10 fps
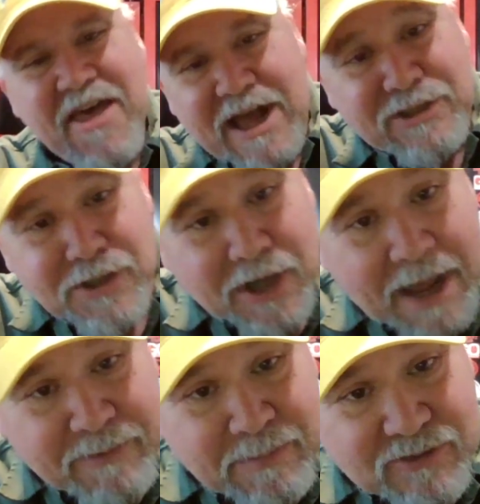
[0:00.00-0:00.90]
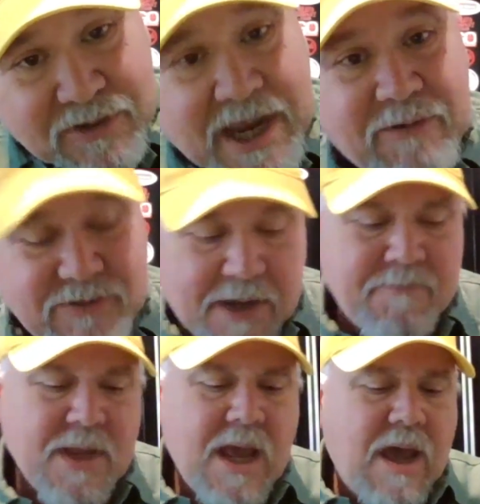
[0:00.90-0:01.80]
That's a little optimistic, I would say.
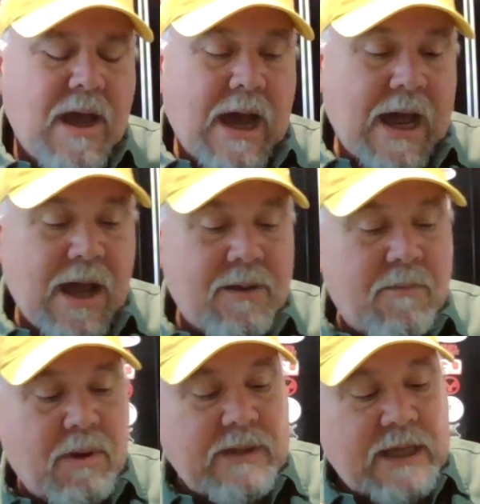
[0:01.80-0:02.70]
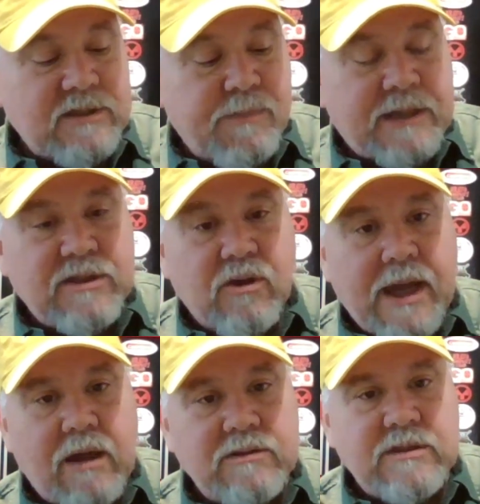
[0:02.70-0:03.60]
But that's basically
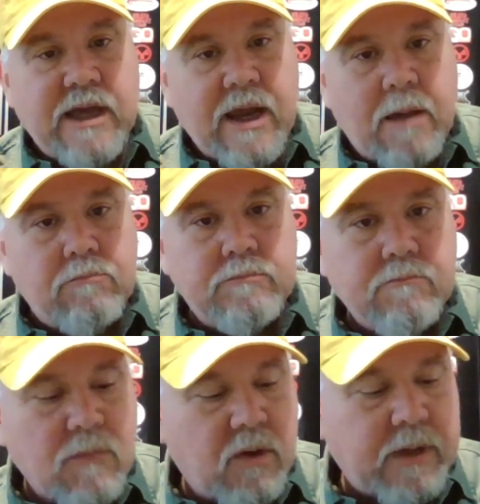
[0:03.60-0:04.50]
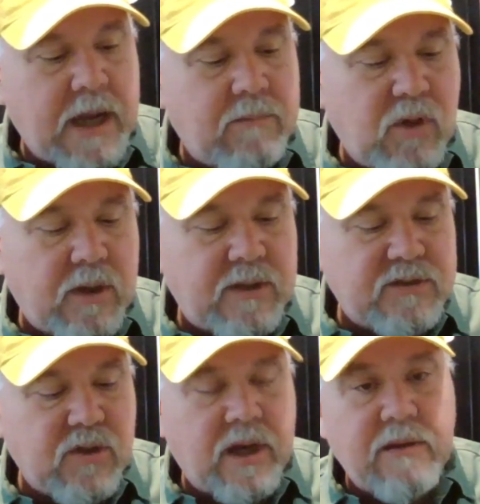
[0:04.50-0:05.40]
how it's set up. Okay, you can
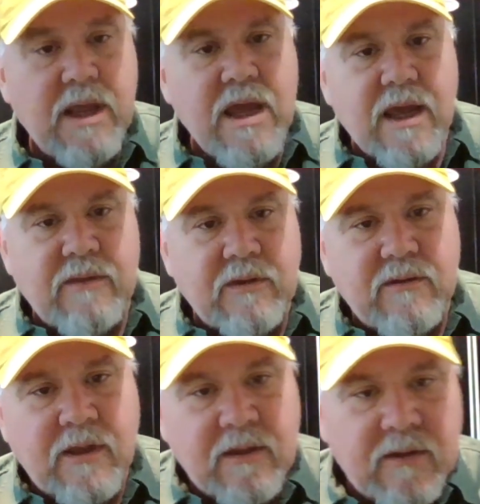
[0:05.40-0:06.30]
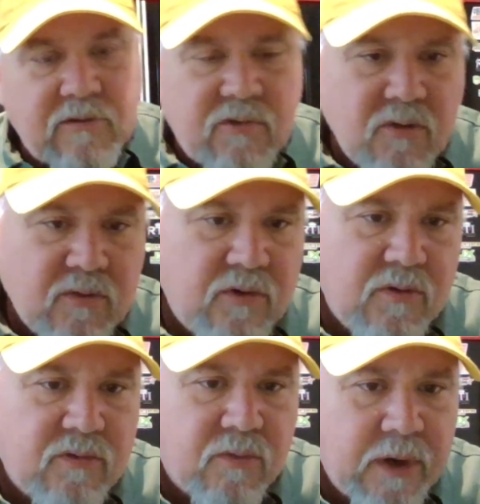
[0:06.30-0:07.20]
just do it. And the
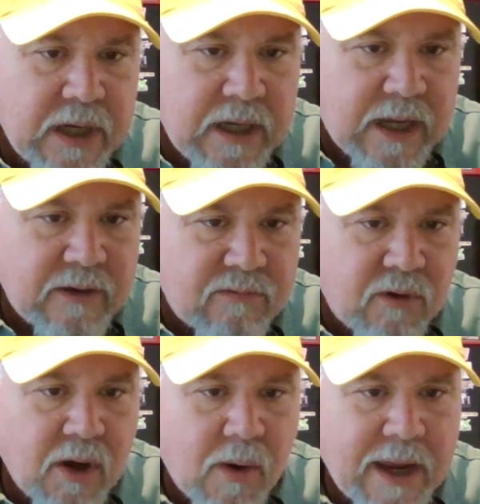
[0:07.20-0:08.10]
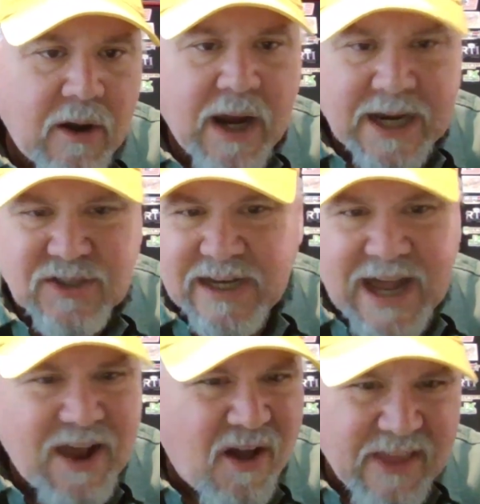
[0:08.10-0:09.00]
223 and the 308 are actually
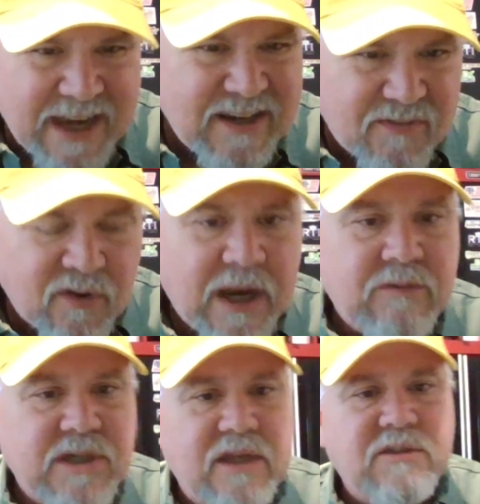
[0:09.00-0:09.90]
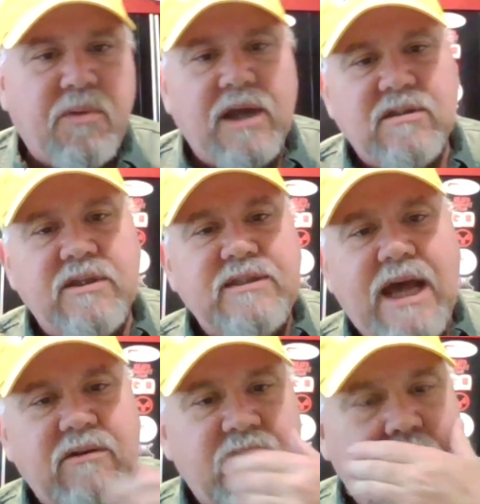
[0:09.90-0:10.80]
not all that different. I was kind of surprised, at least
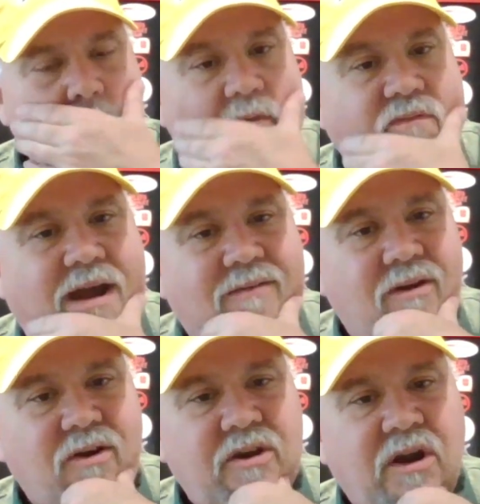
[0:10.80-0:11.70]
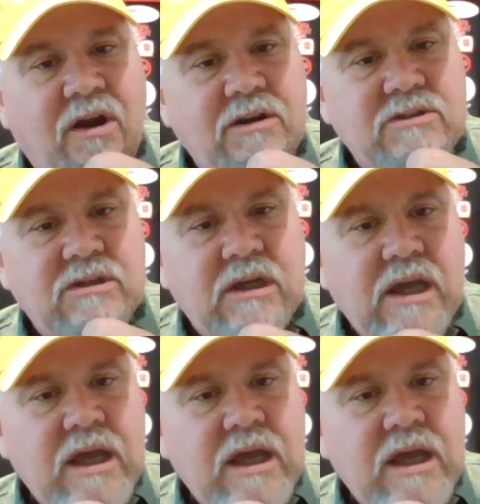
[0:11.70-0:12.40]
out to about 500 yards.